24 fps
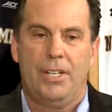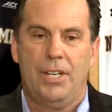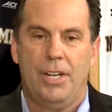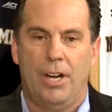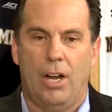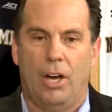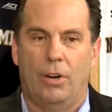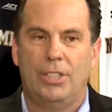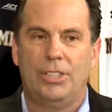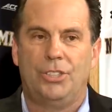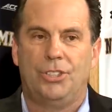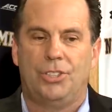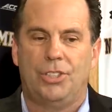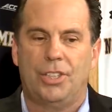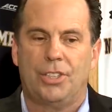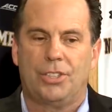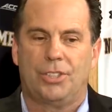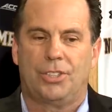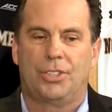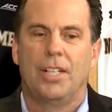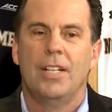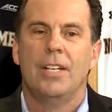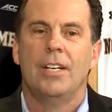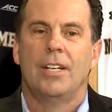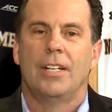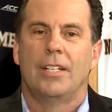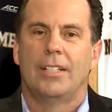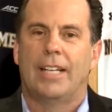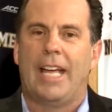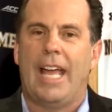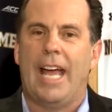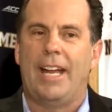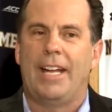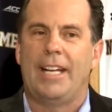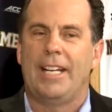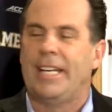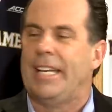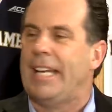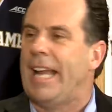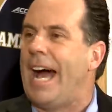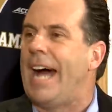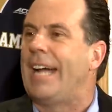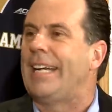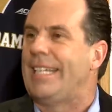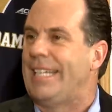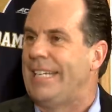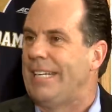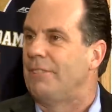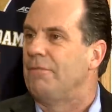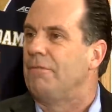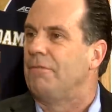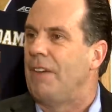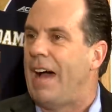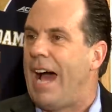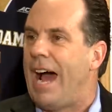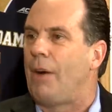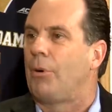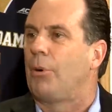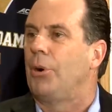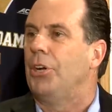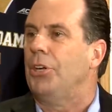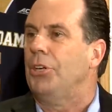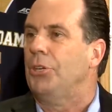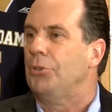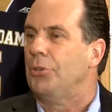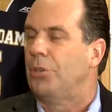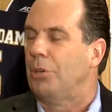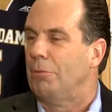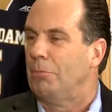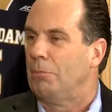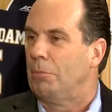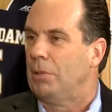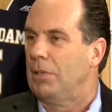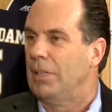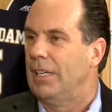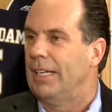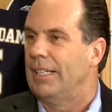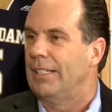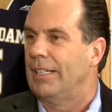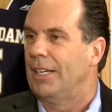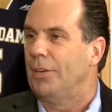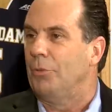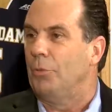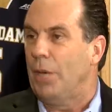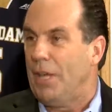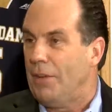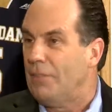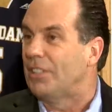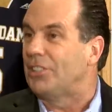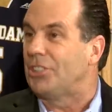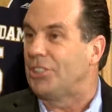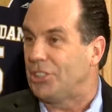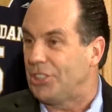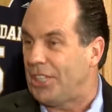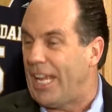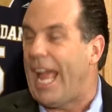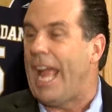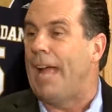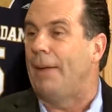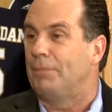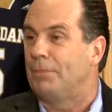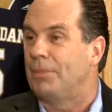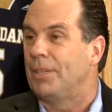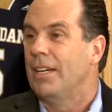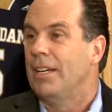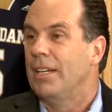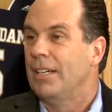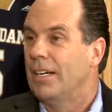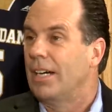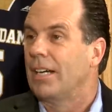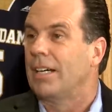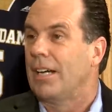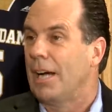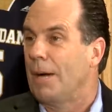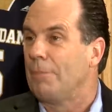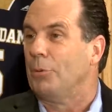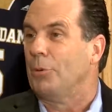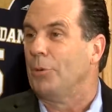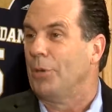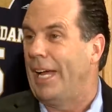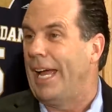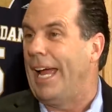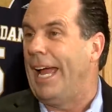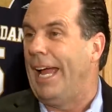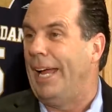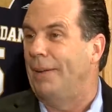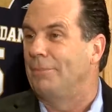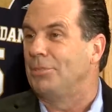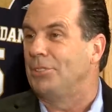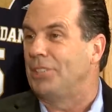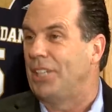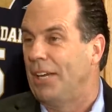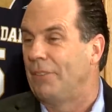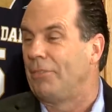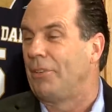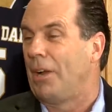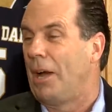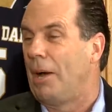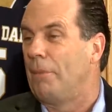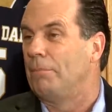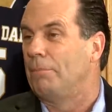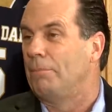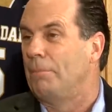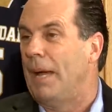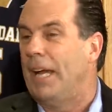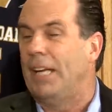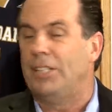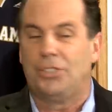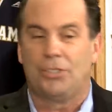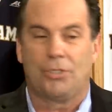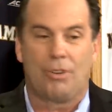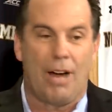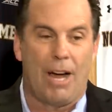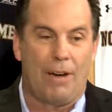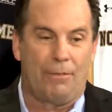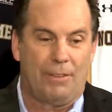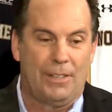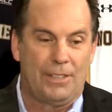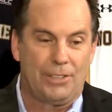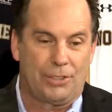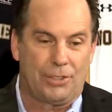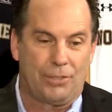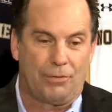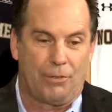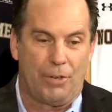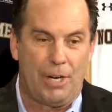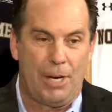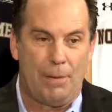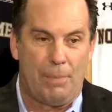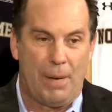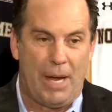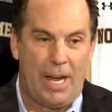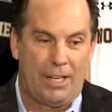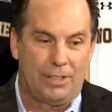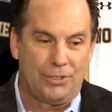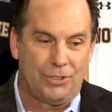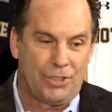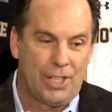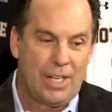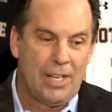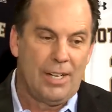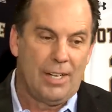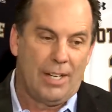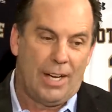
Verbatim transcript: You know, it just can it not devour you completely? We've escaped a couple games, giving up major offensive rebounds.